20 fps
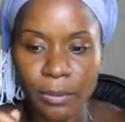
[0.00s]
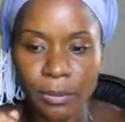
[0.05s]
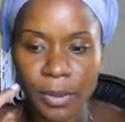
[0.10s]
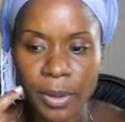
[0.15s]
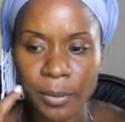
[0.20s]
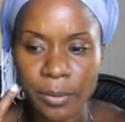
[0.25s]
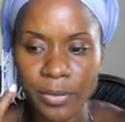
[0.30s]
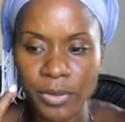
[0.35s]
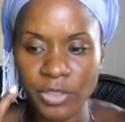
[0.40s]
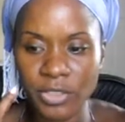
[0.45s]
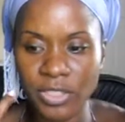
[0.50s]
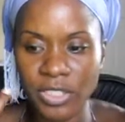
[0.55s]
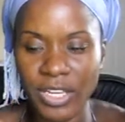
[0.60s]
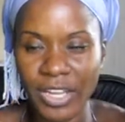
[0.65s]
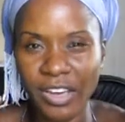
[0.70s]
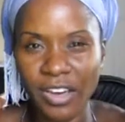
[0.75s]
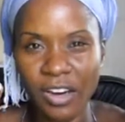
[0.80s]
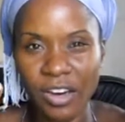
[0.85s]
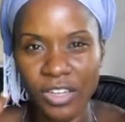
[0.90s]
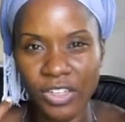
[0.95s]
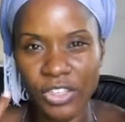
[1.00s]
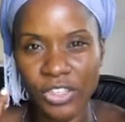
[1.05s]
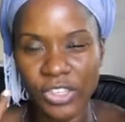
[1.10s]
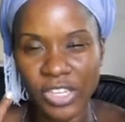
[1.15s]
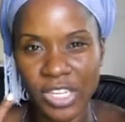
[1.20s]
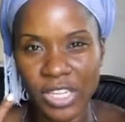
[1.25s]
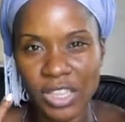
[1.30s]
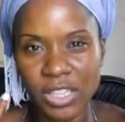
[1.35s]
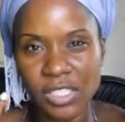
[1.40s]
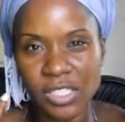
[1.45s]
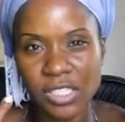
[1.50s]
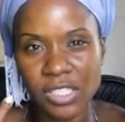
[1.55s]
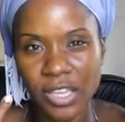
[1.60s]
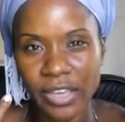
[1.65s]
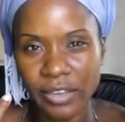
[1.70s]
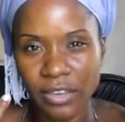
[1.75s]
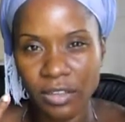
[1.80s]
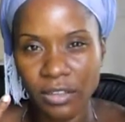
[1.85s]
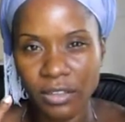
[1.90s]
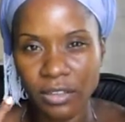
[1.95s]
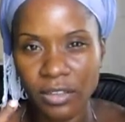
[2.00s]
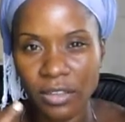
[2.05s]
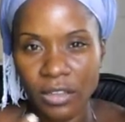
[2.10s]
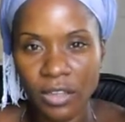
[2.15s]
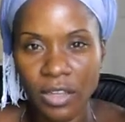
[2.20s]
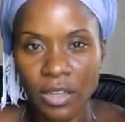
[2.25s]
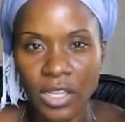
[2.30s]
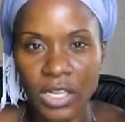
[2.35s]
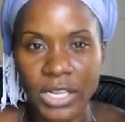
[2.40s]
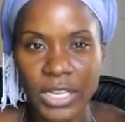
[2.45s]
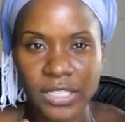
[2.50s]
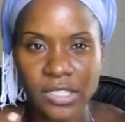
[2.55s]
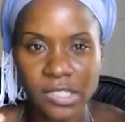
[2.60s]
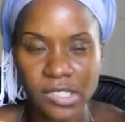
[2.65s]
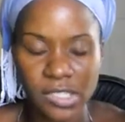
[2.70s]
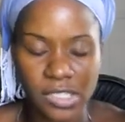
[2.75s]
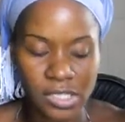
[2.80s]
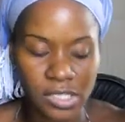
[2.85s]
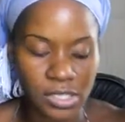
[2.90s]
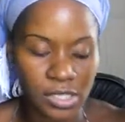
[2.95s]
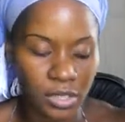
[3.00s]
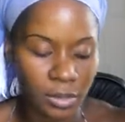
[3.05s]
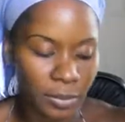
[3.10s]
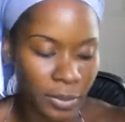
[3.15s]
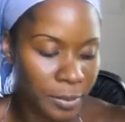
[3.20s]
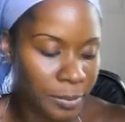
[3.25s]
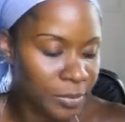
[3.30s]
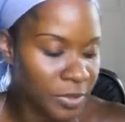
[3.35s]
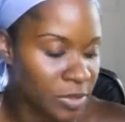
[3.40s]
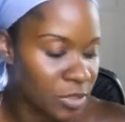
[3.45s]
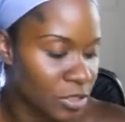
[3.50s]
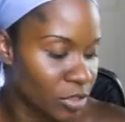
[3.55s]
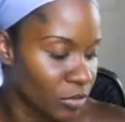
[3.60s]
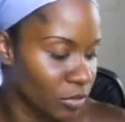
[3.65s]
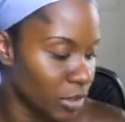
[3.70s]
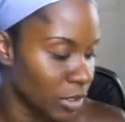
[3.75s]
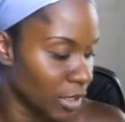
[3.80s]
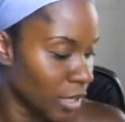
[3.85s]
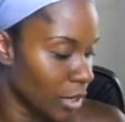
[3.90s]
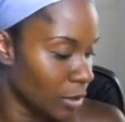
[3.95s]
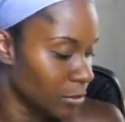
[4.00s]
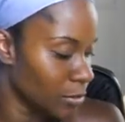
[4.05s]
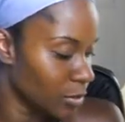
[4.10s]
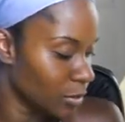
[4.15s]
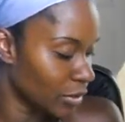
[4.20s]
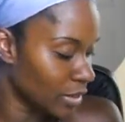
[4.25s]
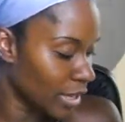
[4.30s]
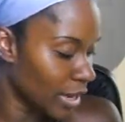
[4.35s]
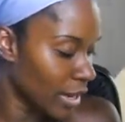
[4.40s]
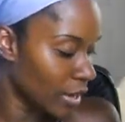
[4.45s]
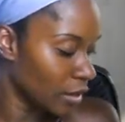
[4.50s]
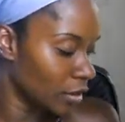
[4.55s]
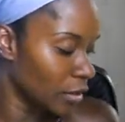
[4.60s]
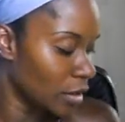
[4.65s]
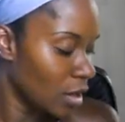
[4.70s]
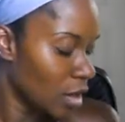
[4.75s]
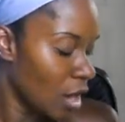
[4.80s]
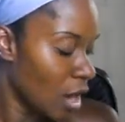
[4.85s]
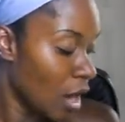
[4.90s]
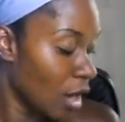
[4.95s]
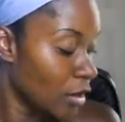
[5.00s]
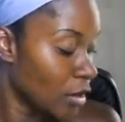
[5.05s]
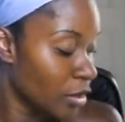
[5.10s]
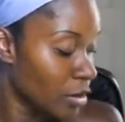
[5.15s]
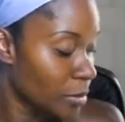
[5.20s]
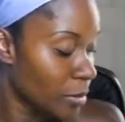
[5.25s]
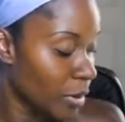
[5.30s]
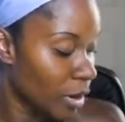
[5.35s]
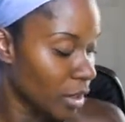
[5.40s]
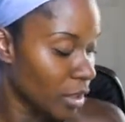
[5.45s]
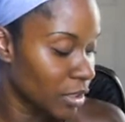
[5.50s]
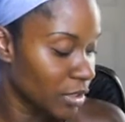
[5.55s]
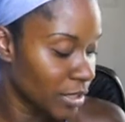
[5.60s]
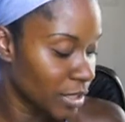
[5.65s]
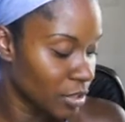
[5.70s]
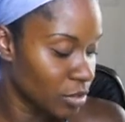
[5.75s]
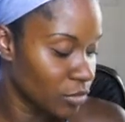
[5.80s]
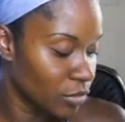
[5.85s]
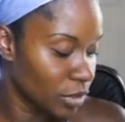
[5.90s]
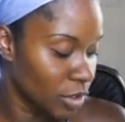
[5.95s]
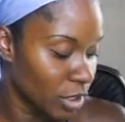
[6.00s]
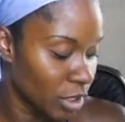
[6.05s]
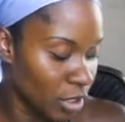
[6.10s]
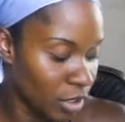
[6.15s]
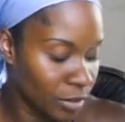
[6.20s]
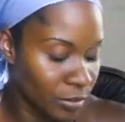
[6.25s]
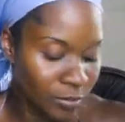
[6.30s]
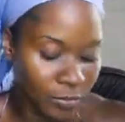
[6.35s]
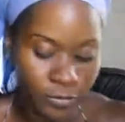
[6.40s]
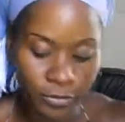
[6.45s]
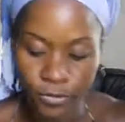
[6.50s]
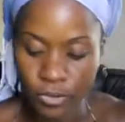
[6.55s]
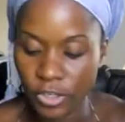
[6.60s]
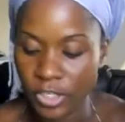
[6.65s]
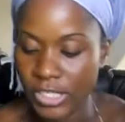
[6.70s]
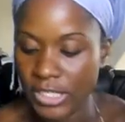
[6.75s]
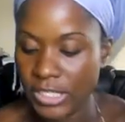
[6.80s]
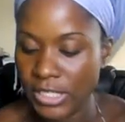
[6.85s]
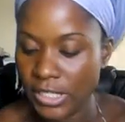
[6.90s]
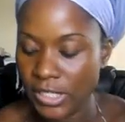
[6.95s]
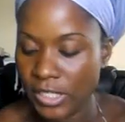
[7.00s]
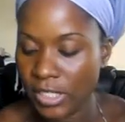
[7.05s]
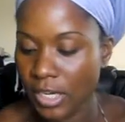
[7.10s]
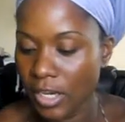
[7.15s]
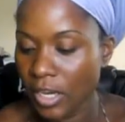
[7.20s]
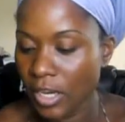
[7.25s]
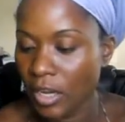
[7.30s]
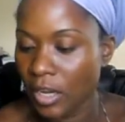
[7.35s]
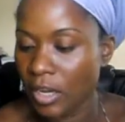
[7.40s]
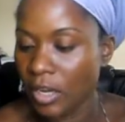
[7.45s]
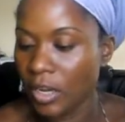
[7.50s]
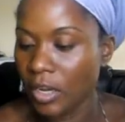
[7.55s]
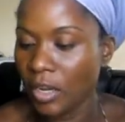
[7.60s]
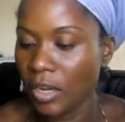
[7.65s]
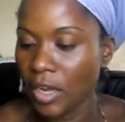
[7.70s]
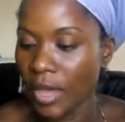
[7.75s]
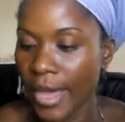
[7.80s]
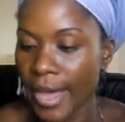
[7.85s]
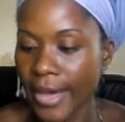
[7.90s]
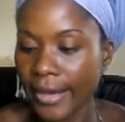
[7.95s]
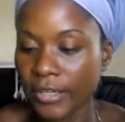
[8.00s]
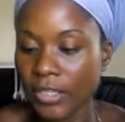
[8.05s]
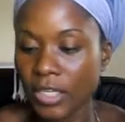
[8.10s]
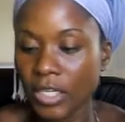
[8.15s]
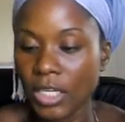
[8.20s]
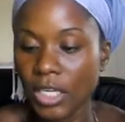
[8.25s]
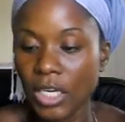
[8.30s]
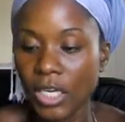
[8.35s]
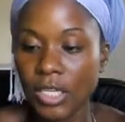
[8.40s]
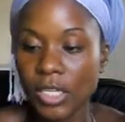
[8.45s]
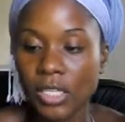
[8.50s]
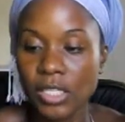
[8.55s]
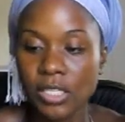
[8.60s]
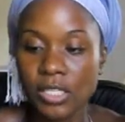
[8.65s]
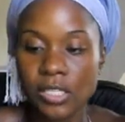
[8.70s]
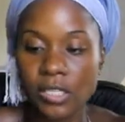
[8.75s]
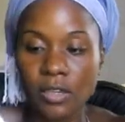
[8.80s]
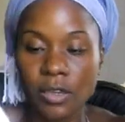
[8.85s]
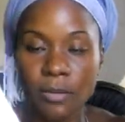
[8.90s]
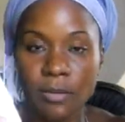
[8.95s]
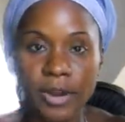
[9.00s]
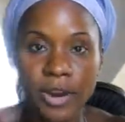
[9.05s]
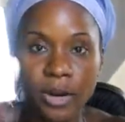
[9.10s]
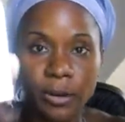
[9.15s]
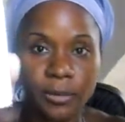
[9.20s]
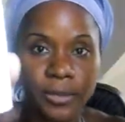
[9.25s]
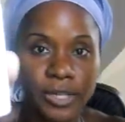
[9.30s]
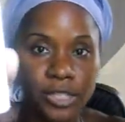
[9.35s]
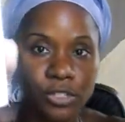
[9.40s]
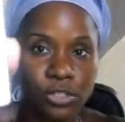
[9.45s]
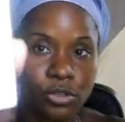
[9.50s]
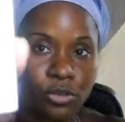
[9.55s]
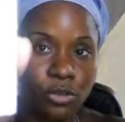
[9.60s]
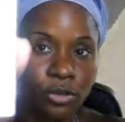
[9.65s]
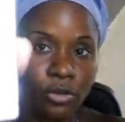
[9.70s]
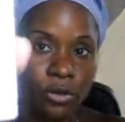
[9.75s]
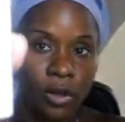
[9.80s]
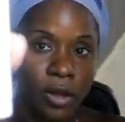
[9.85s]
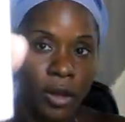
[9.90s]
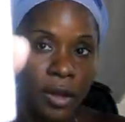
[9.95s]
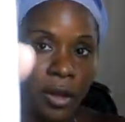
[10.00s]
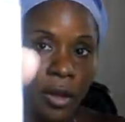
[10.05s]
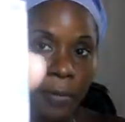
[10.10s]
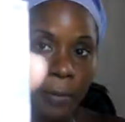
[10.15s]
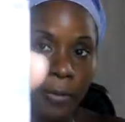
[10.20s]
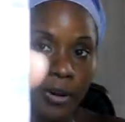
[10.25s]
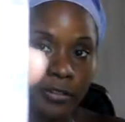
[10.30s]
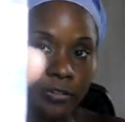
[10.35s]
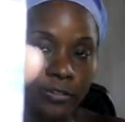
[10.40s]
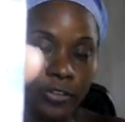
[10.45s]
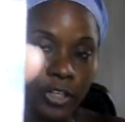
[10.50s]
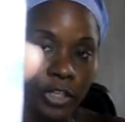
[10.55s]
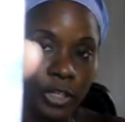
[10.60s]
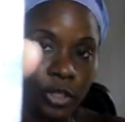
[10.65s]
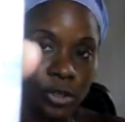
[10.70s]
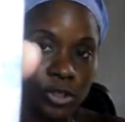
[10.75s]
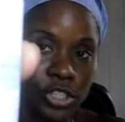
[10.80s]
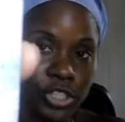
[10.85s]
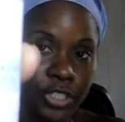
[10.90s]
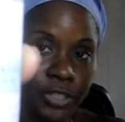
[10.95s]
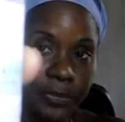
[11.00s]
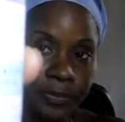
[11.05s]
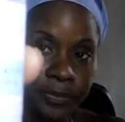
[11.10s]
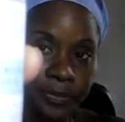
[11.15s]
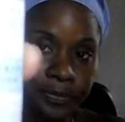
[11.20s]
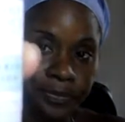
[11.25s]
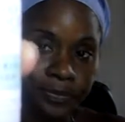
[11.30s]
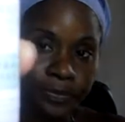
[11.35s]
pimples like underneath the skin, like the cystic pimples. It really helps with that. Another product that's really good for cystic acne is the Badescu buffering lotion,